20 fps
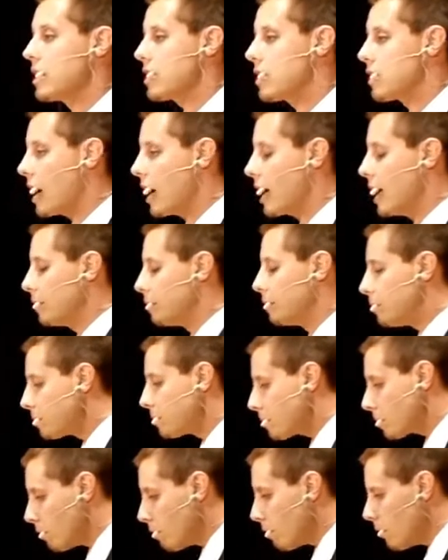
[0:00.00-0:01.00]
a study
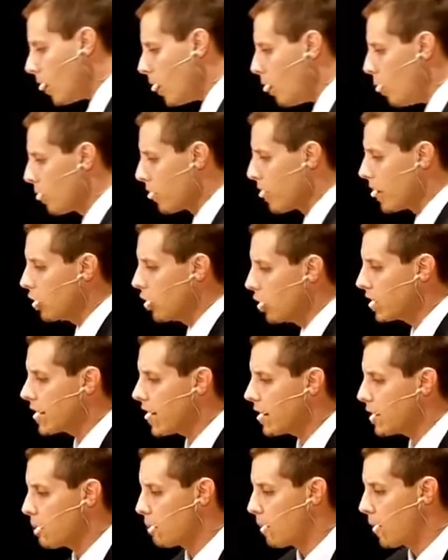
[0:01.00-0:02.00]
where they looked
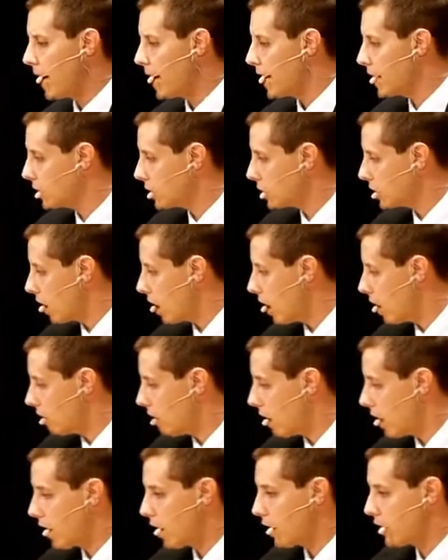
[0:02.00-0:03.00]
at the brains uh,
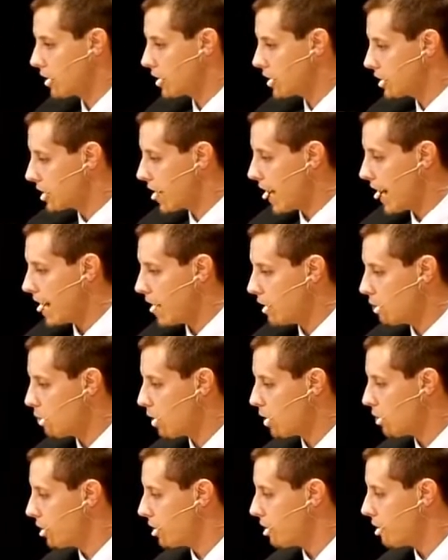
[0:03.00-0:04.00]
uh, under a scan
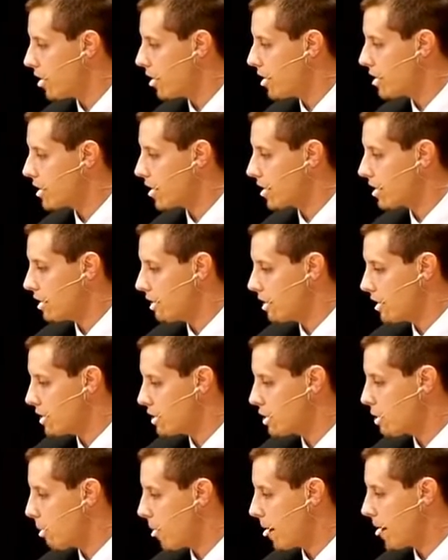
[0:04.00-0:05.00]
while doing various
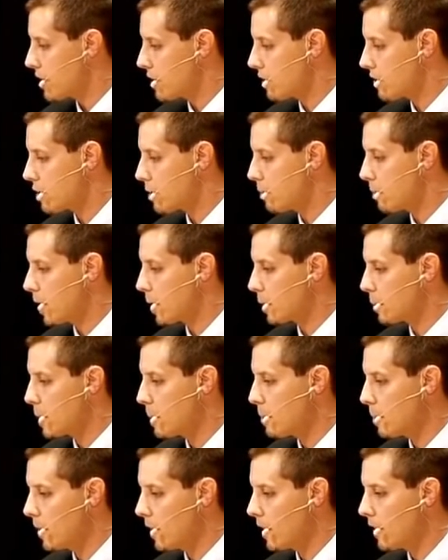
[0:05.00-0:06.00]
activities, the brains of some young
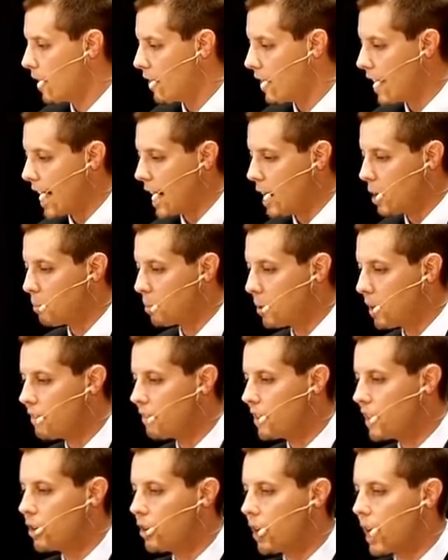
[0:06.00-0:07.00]
people, and then they had them play
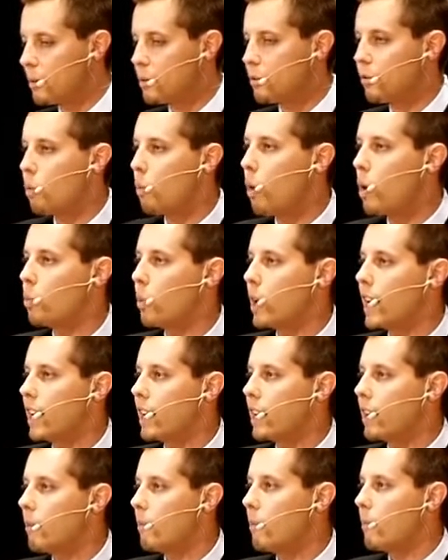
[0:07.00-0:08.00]
video games for one
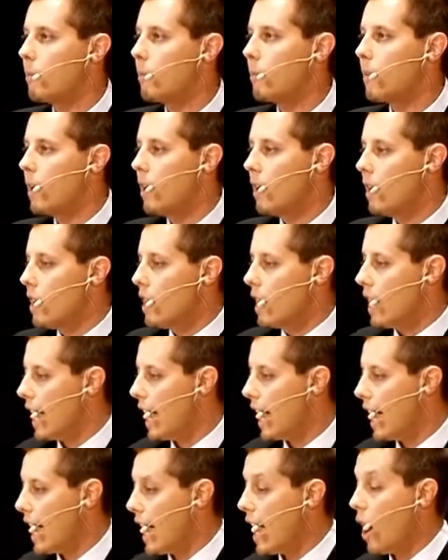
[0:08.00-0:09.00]
week.
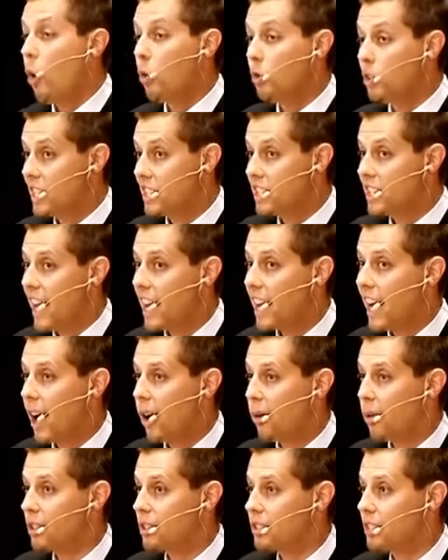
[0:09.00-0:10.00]
Only 10
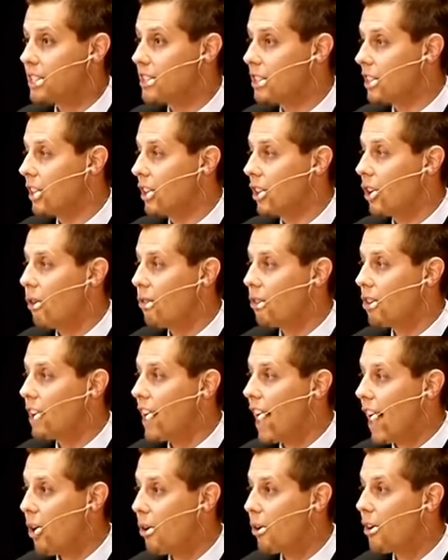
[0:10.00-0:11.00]
hours. That's a little over an
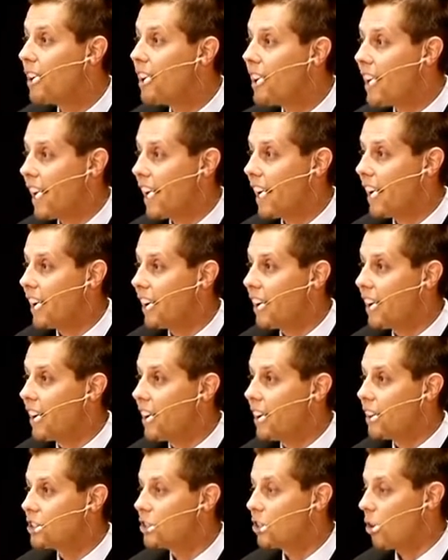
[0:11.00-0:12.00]
hour a day.
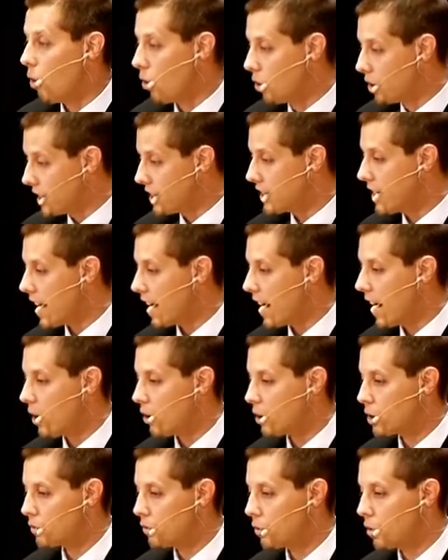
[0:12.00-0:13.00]
So only 10
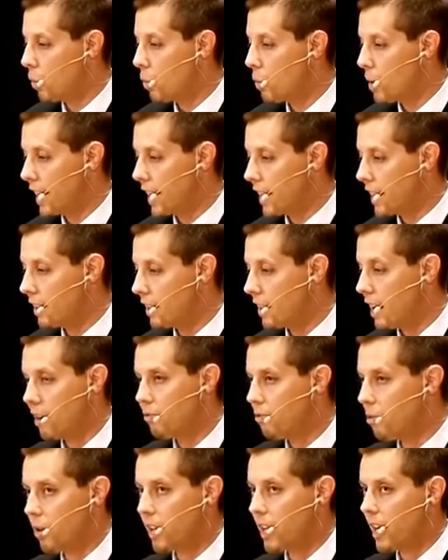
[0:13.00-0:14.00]
hours for a week, not
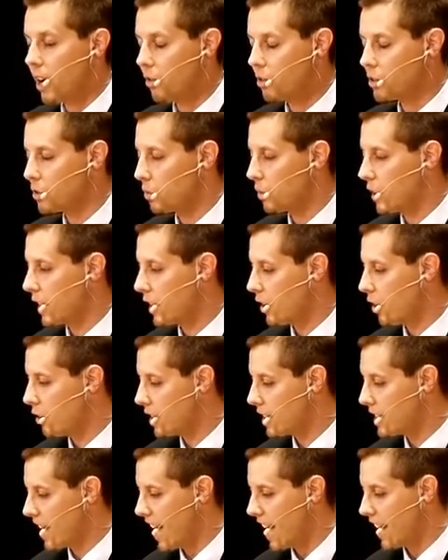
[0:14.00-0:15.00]
40 hours a week,
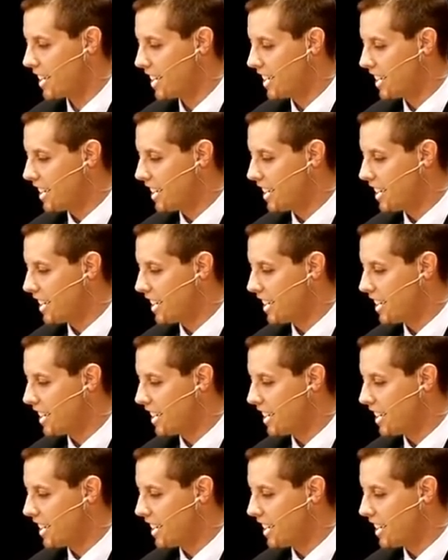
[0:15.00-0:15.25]
only 10.